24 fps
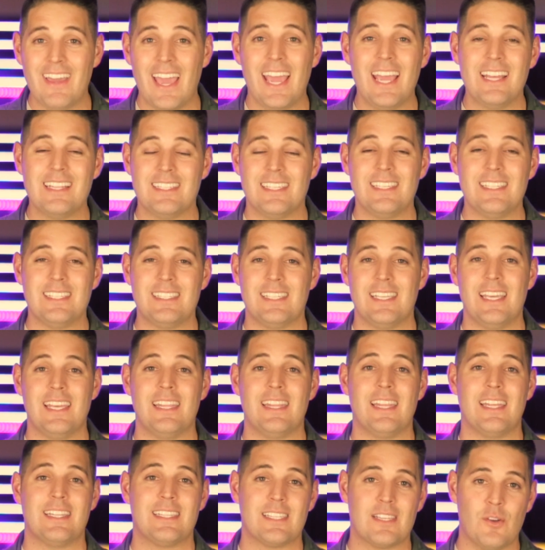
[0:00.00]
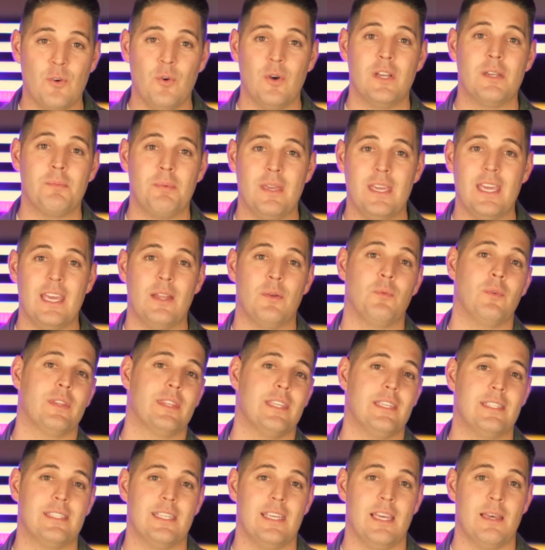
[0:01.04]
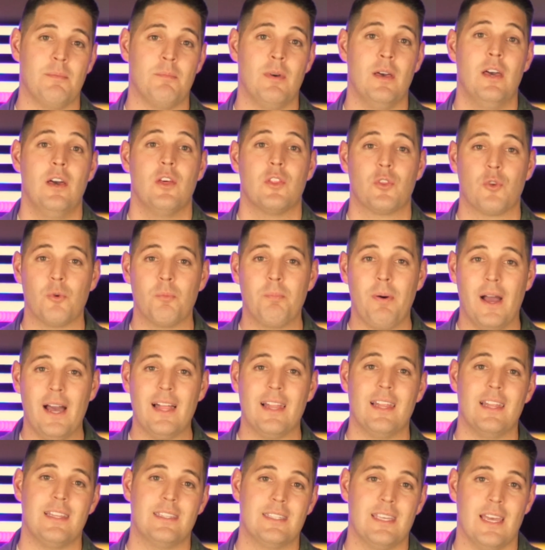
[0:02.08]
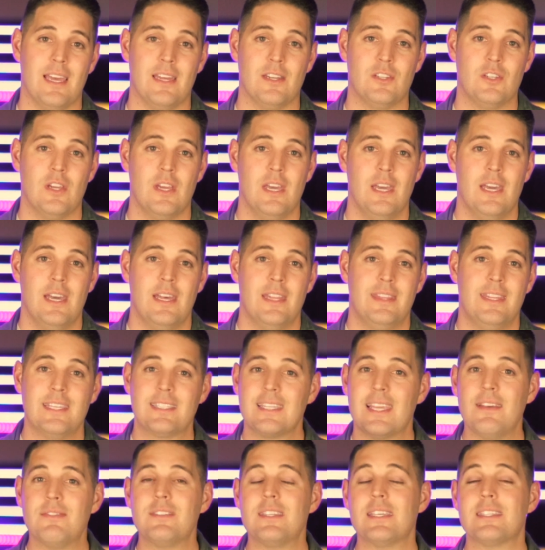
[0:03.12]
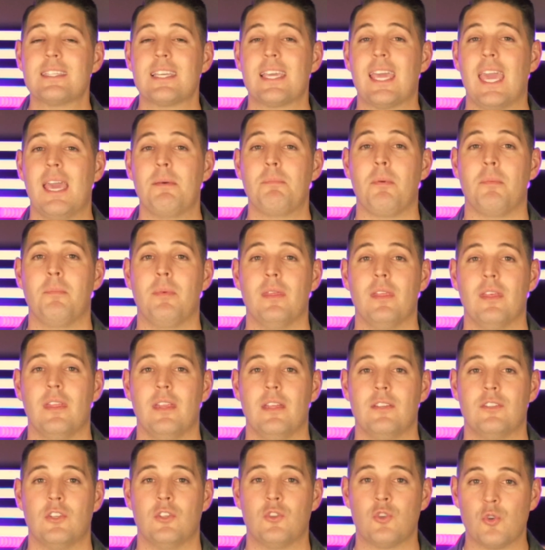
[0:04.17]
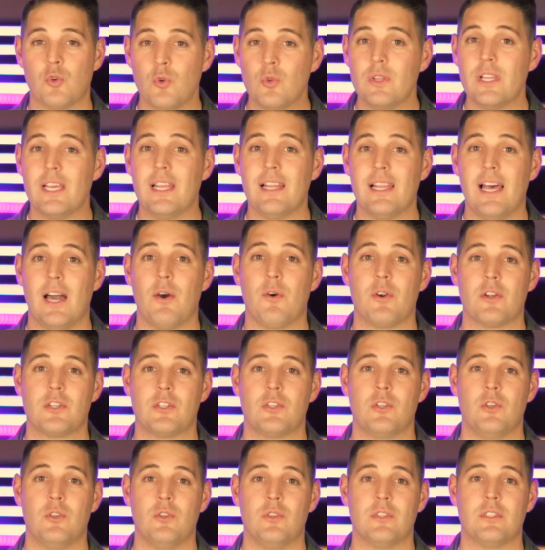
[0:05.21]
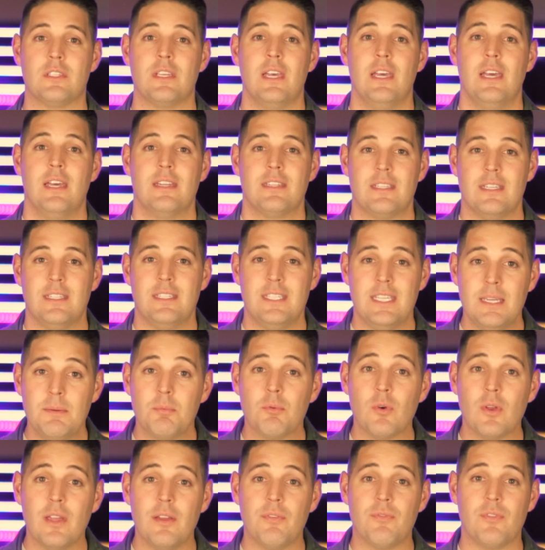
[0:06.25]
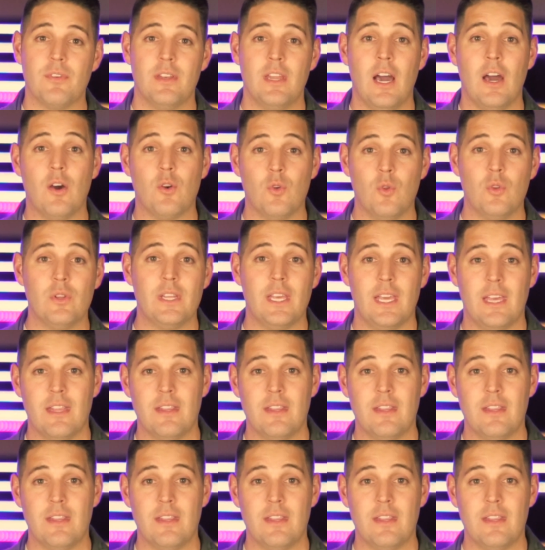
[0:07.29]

ATC that's going to be in with the sim through Pilot's Edge. This gives us a capability to truly allow our students to debrief not only